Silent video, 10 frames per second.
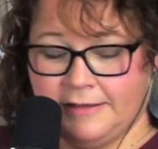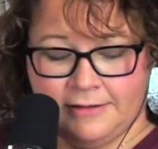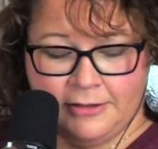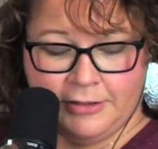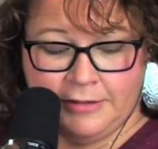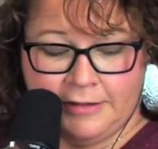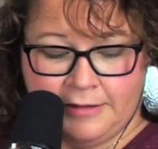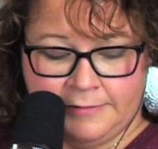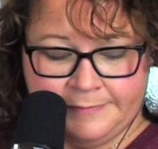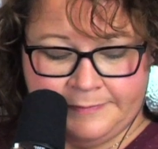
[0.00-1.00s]
Yeah, they're
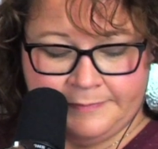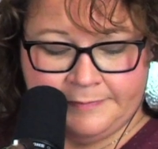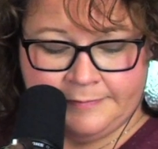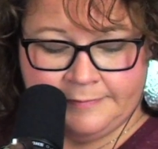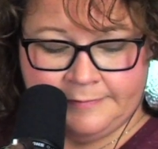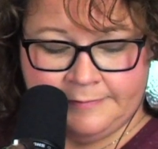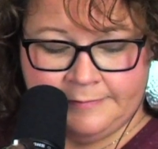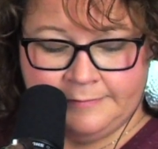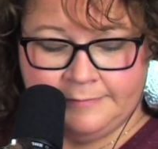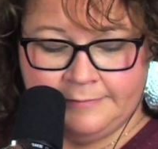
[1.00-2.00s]
good.
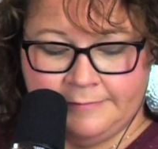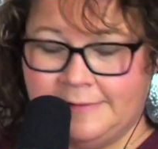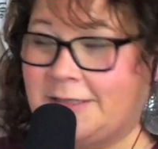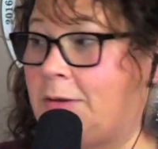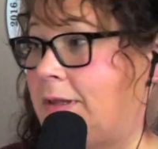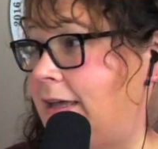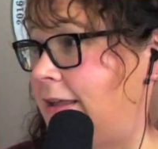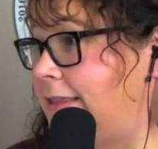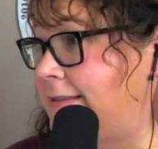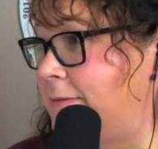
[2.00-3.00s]
So
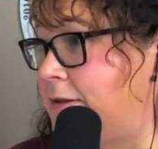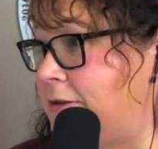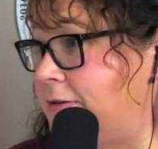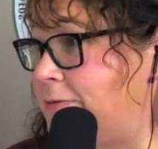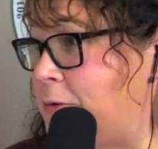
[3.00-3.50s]
yeah, that's something to